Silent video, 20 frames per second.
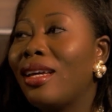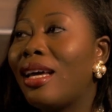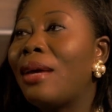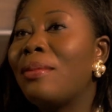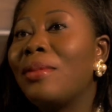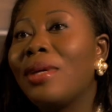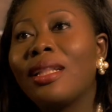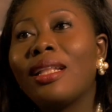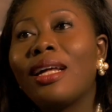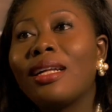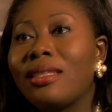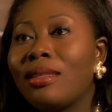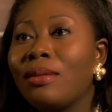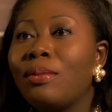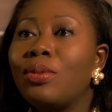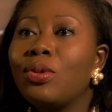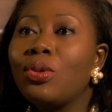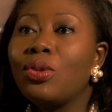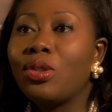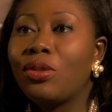I mean, that's a
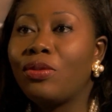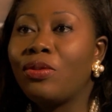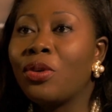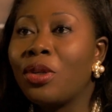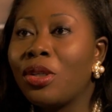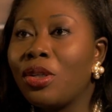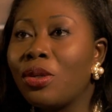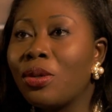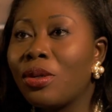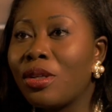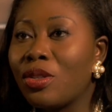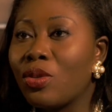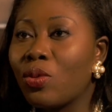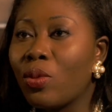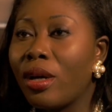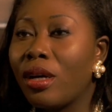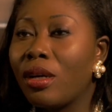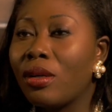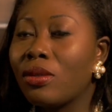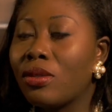boost for you as
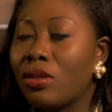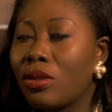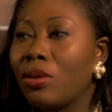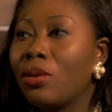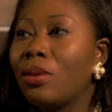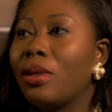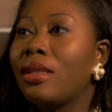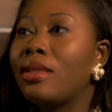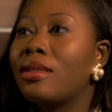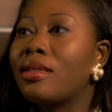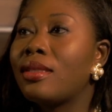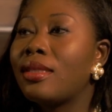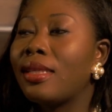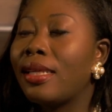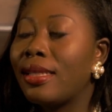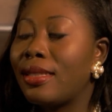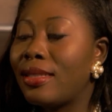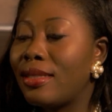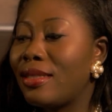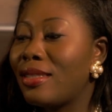well. So
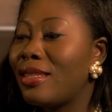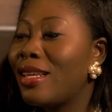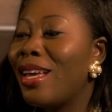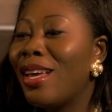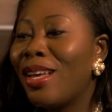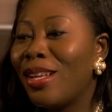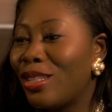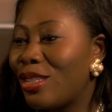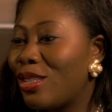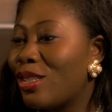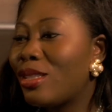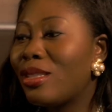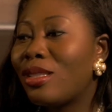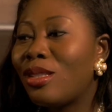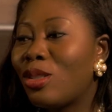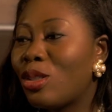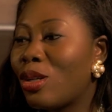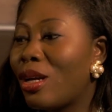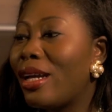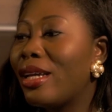it's
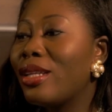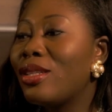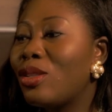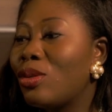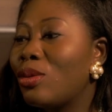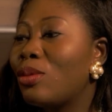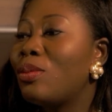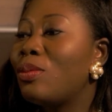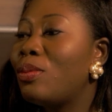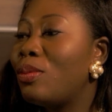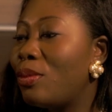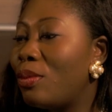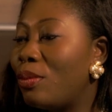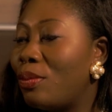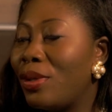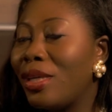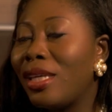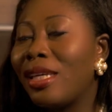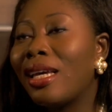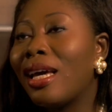just trying to
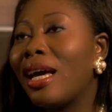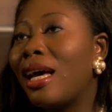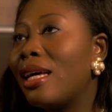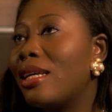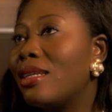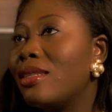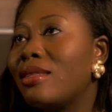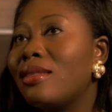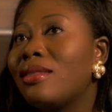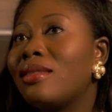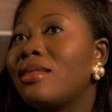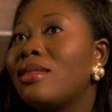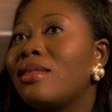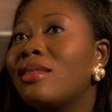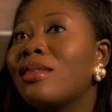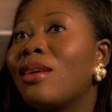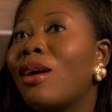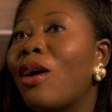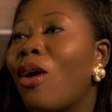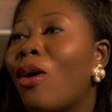be as
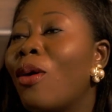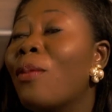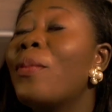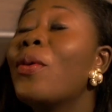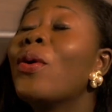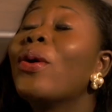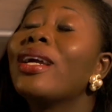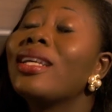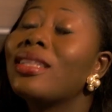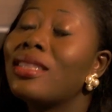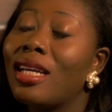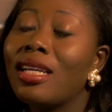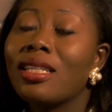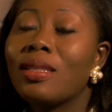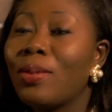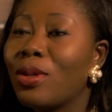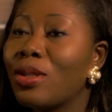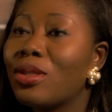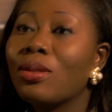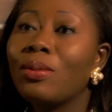on point
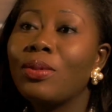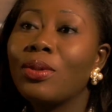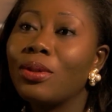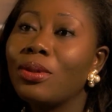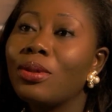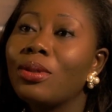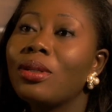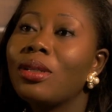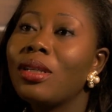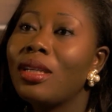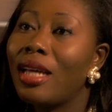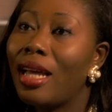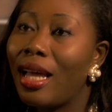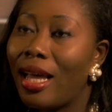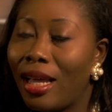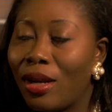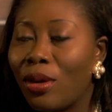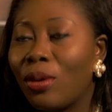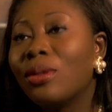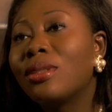as possible
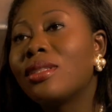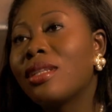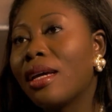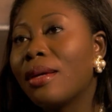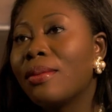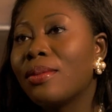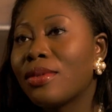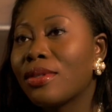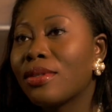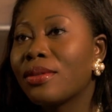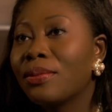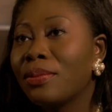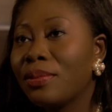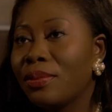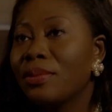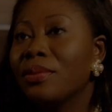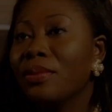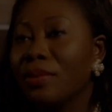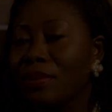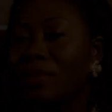at all times.
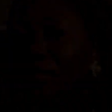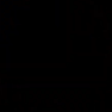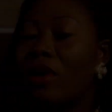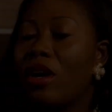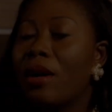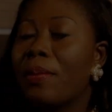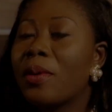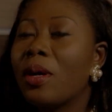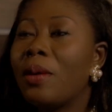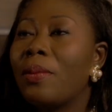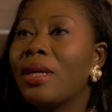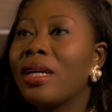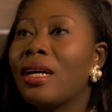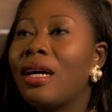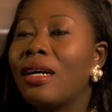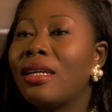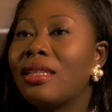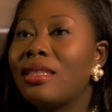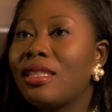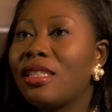For upcoming
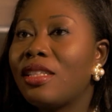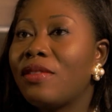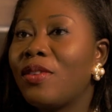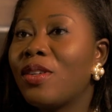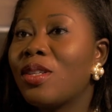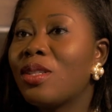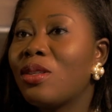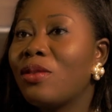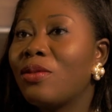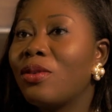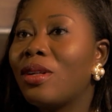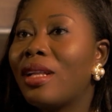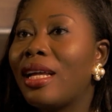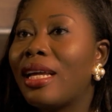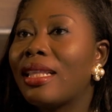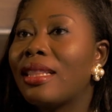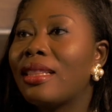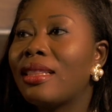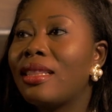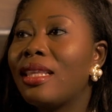artists, first of all,
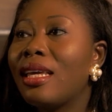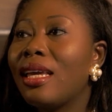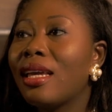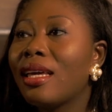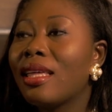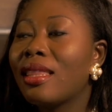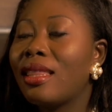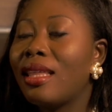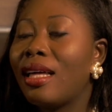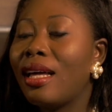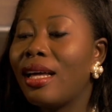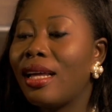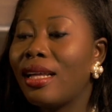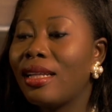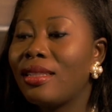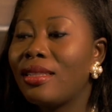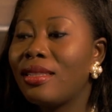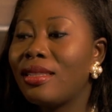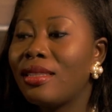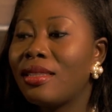I think
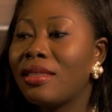that